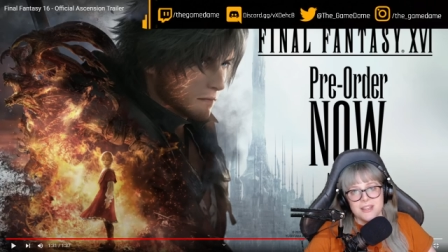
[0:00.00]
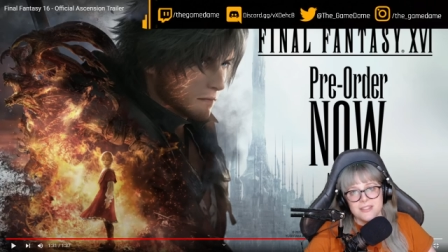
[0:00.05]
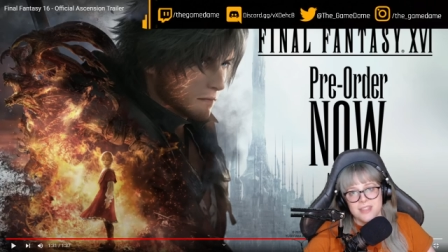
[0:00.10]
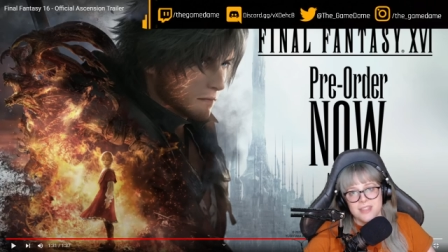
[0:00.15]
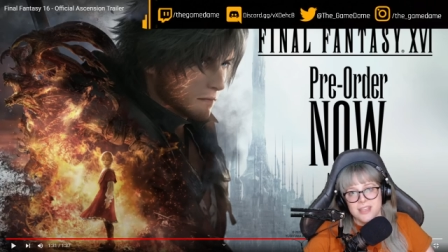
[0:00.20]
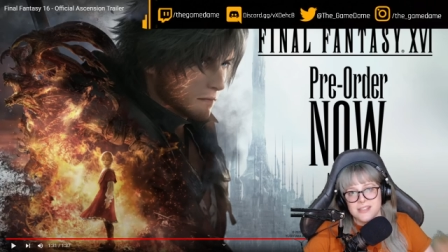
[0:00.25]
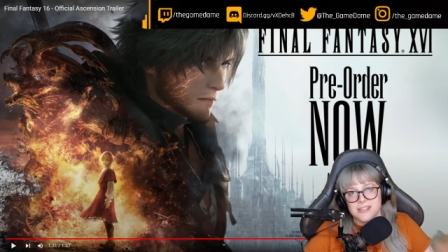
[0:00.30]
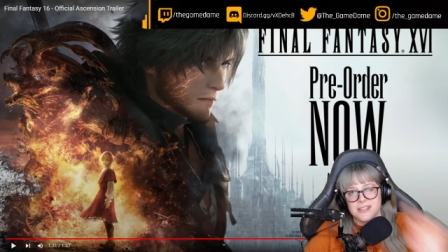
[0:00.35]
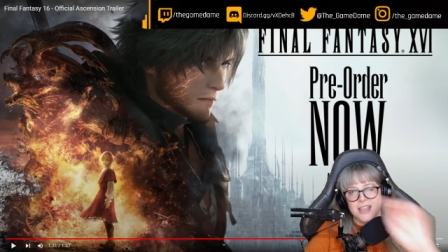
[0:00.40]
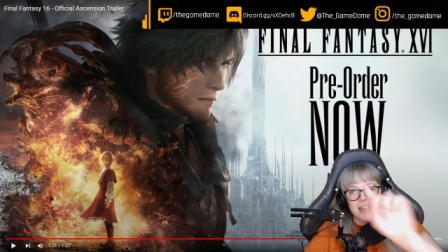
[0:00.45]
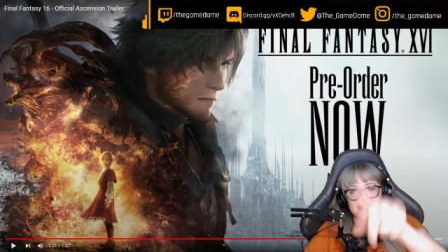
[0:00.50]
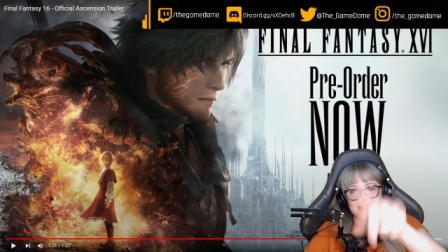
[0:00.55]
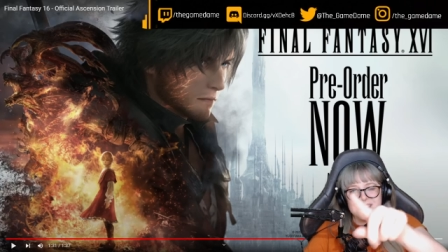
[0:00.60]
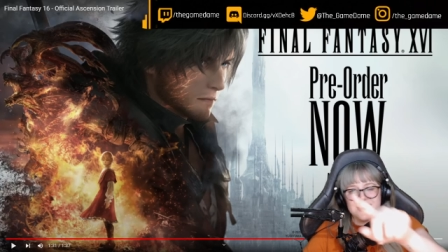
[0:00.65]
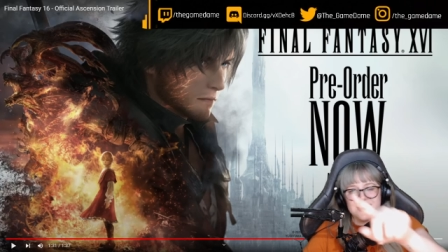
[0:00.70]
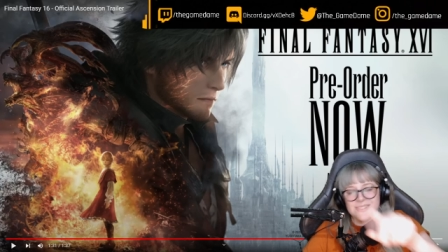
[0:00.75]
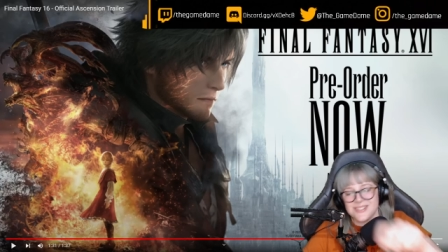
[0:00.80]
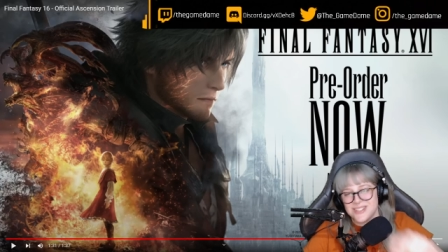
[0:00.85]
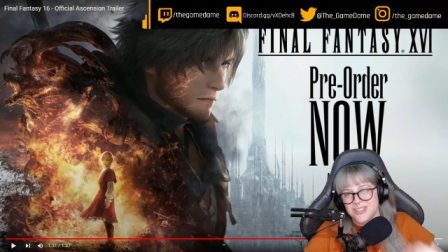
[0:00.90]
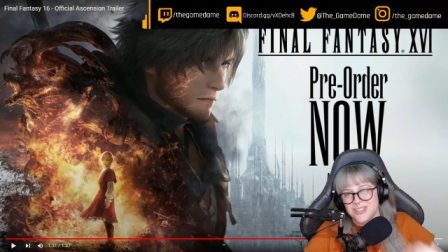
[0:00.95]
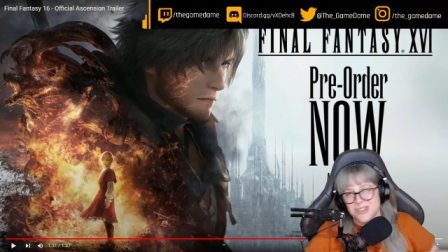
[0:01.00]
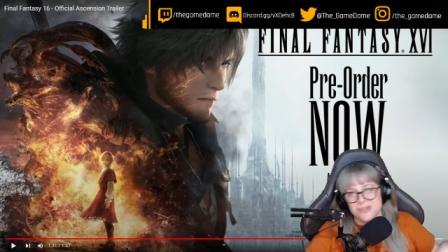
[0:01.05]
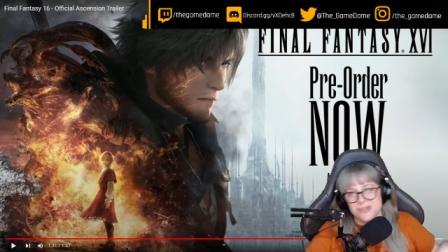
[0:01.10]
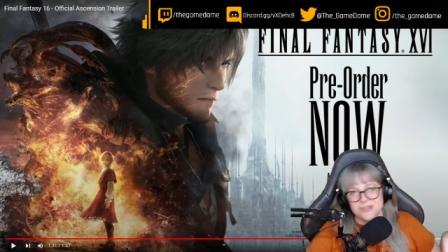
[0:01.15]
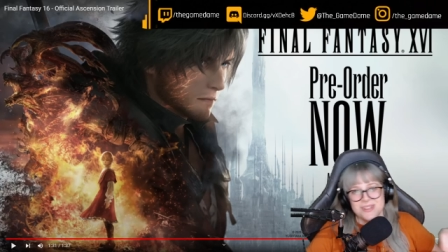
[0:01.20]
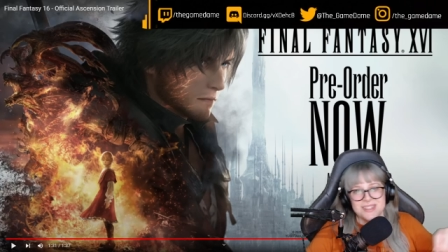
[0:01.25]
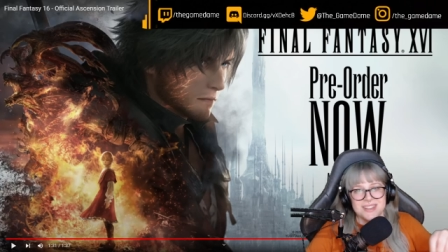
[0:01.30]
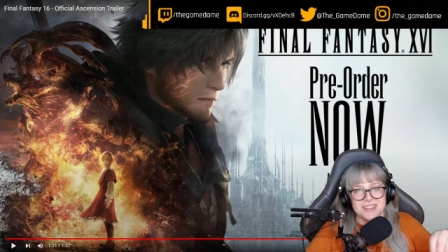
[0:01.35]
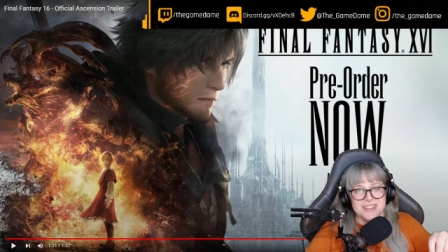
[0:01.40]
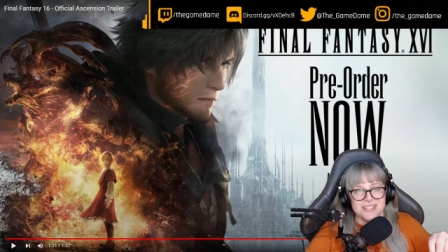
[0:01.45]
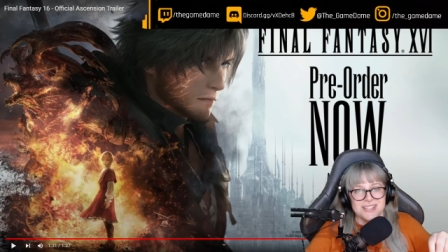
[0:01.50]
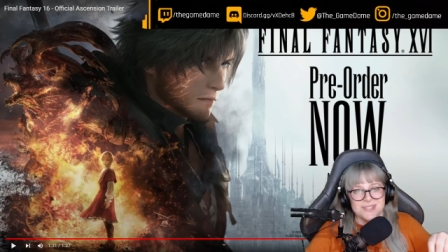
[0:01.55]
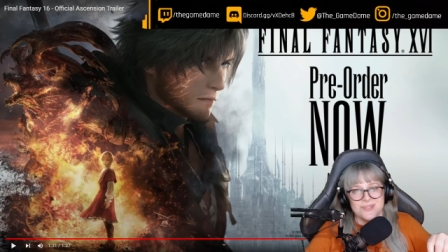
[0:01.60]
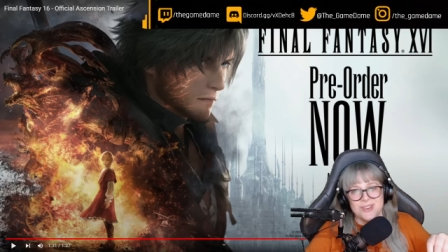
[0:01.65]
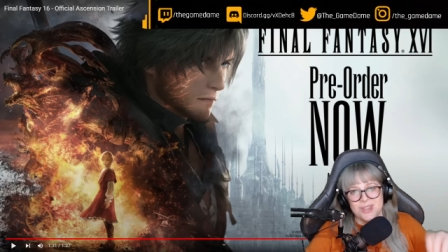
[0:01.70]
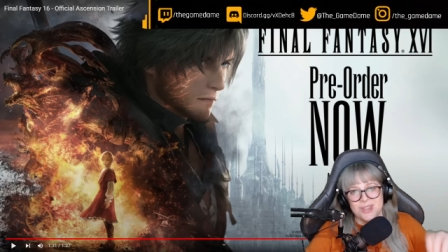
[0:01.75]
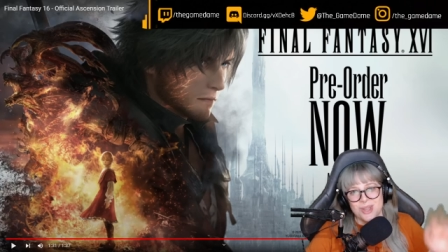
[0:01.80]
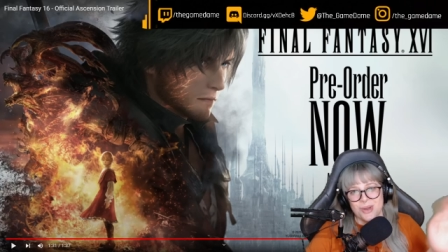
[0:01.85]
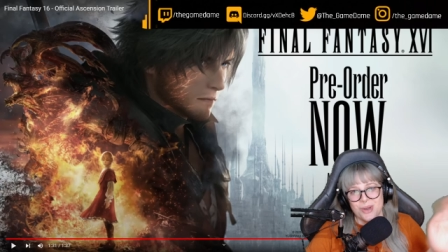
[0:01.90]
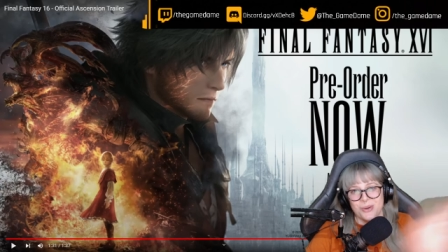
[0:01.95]
Thanks, guys, and I'll see you in the next
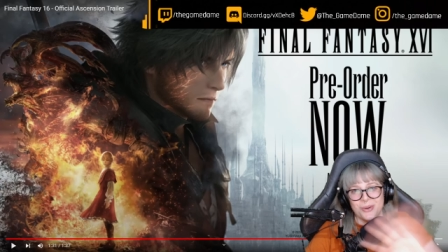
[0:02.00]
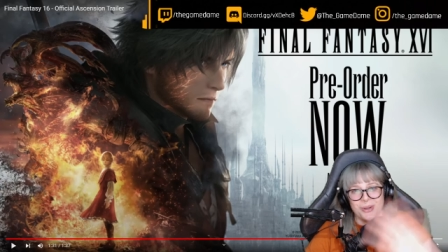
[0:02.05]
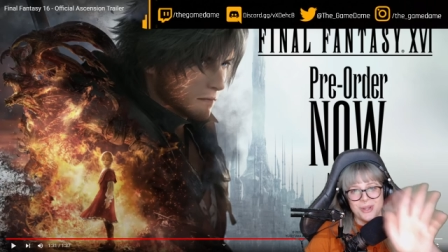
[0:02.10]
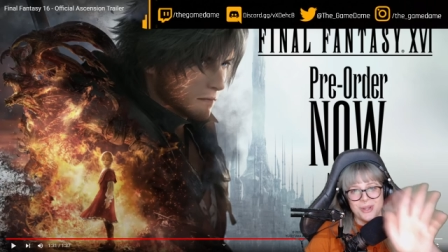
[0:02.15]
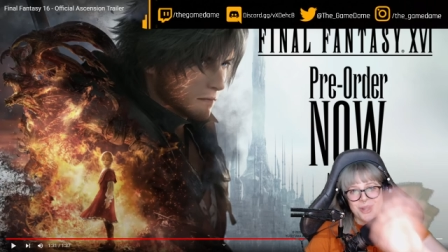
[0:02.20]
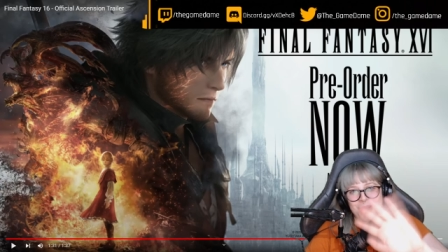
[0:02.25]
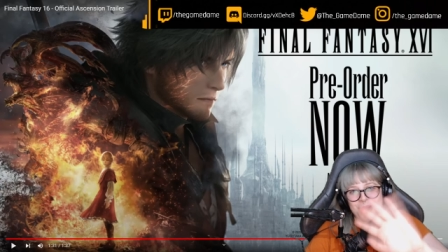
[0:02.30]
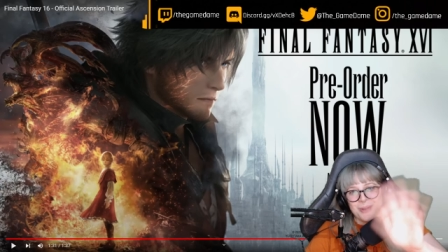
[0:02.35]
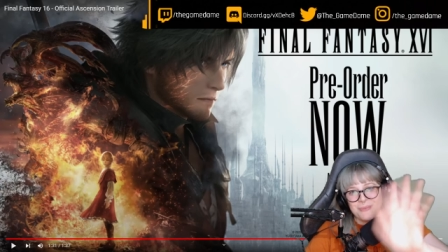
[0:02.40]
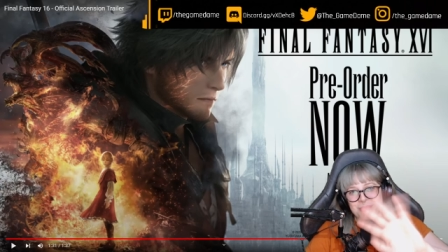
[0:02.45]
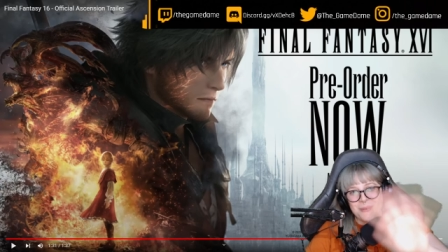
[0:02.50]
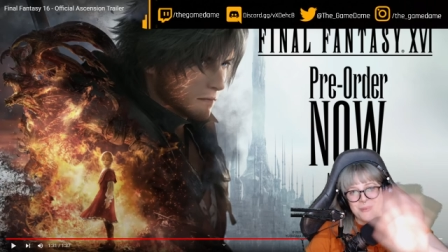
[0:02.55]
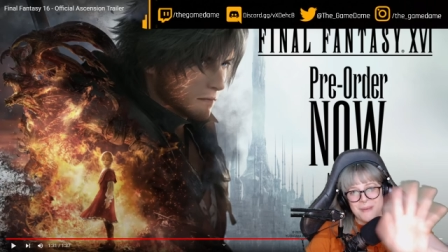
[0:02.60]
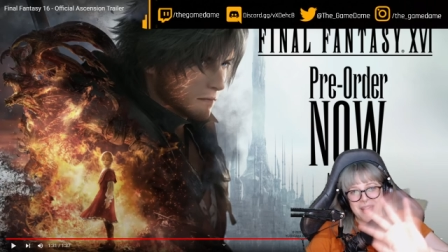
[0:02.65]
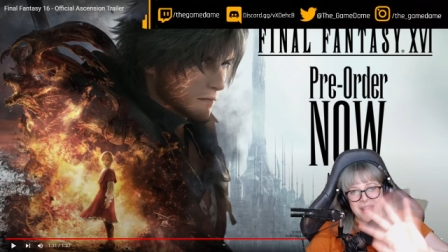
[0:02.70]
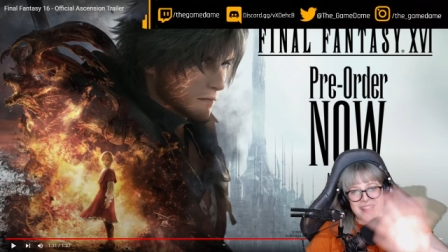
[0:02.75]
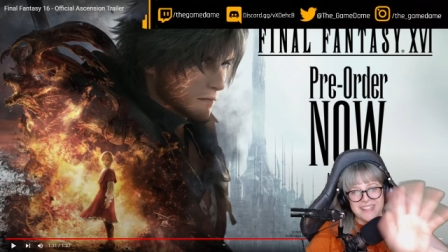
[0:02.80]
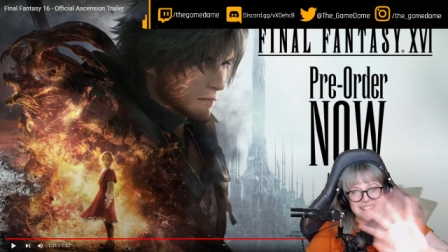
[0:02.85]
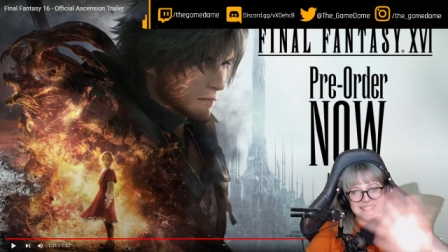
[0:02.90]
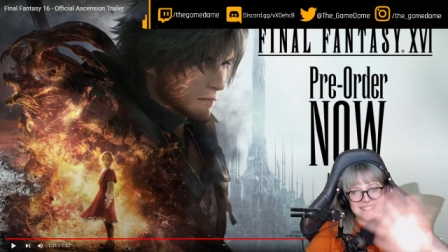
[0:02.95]
video. Bye-bye.